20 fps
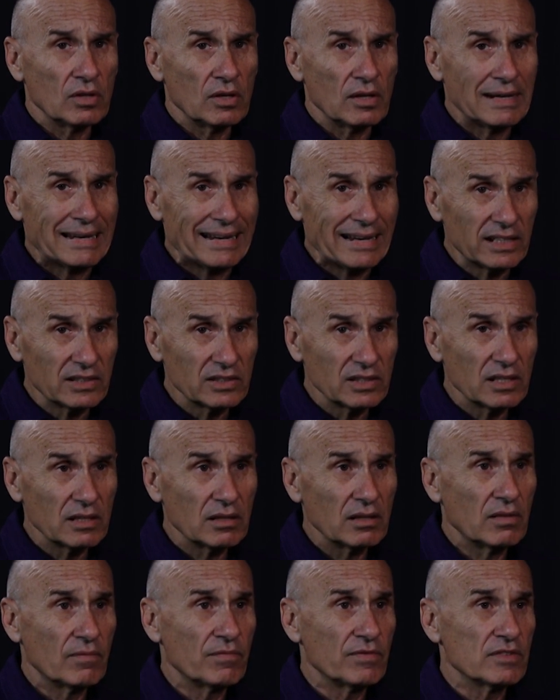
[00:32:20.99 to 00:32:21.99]

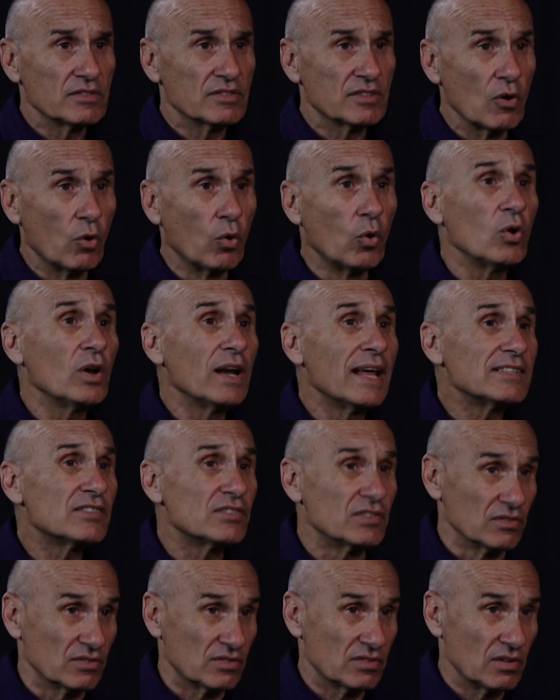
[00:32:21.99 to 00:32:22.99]
learning the whole
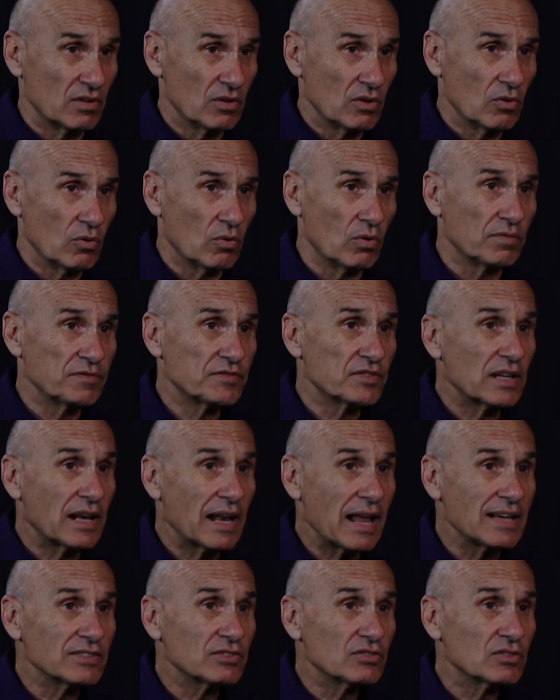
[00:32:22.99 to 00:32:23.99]
lessons of the
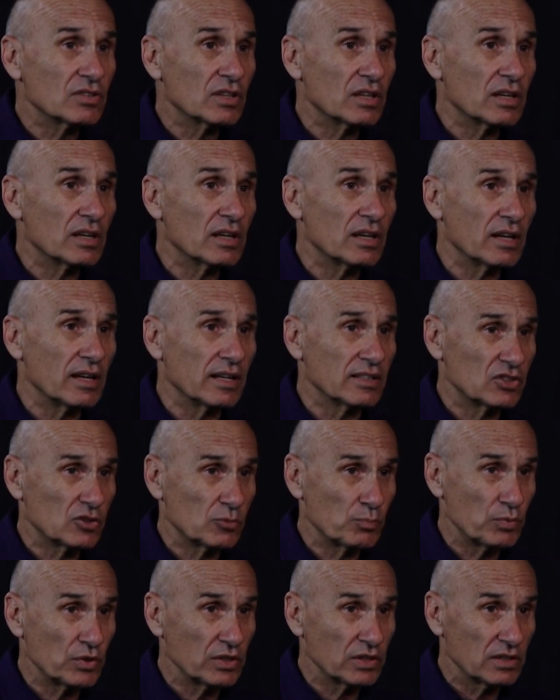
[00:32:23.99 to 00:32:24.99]
last
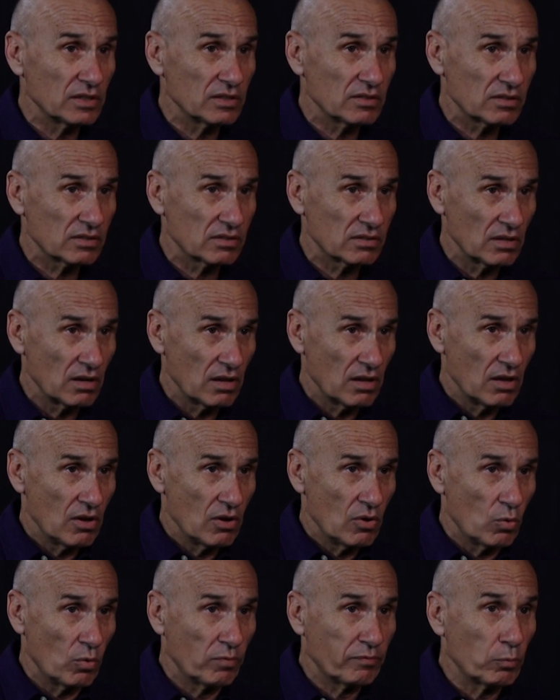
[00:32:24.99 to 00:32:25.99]
experience
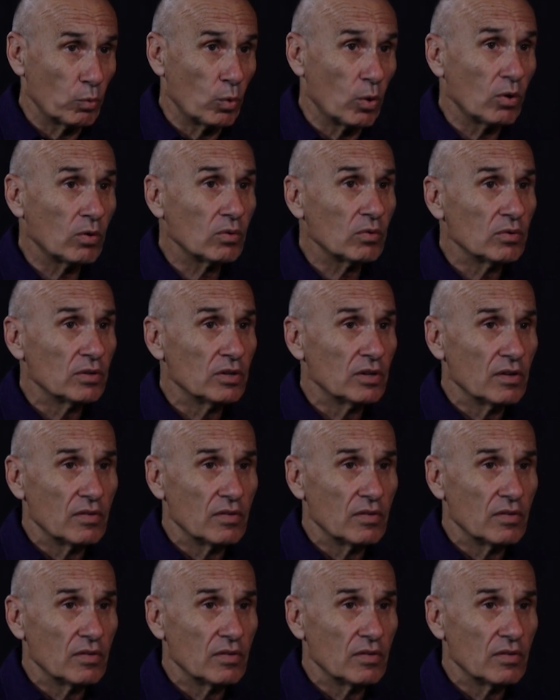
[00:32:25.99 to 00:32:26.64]
of war